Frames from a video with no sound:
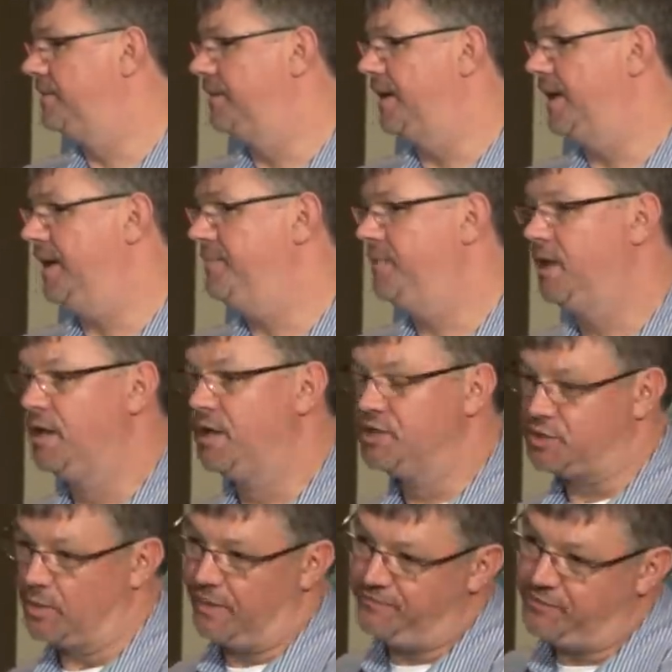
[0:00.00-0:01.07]
Yeah?
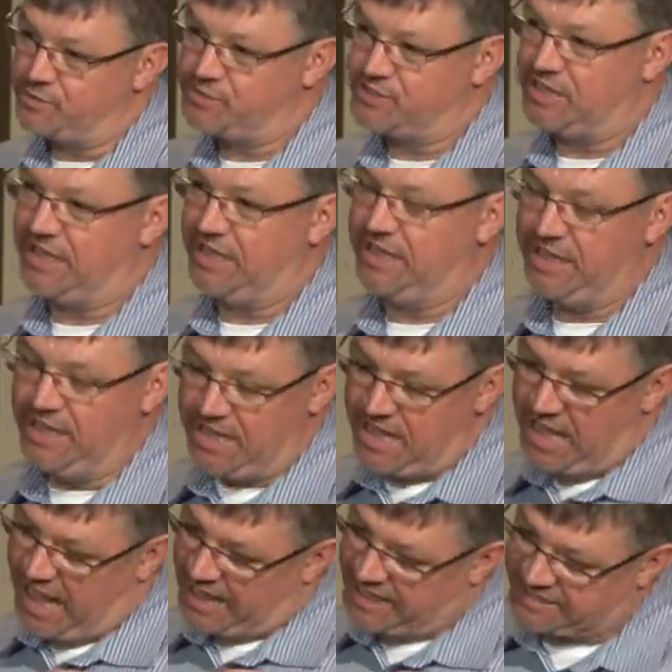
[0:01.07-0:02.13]
So if you see
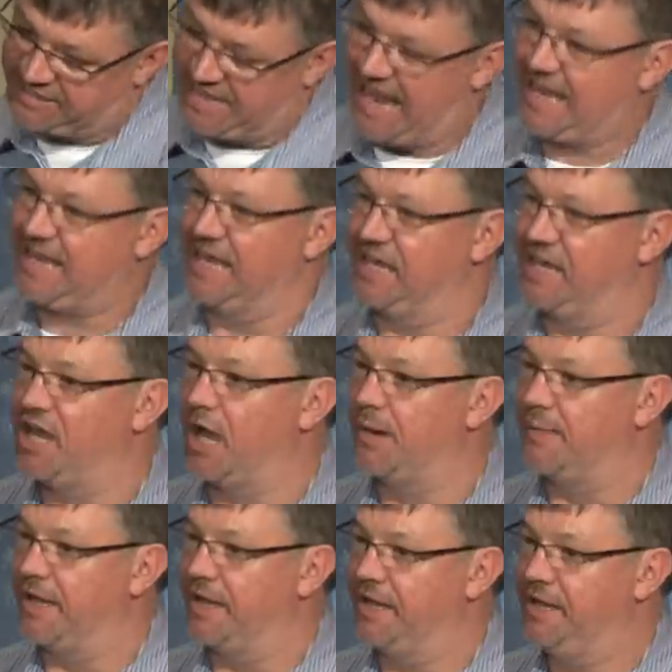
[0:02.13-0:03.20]
an attack
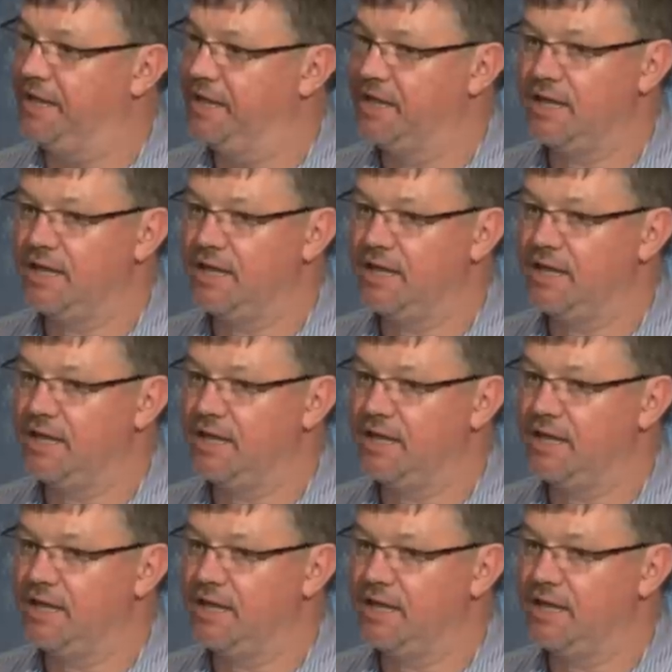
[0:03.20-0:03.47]
incoming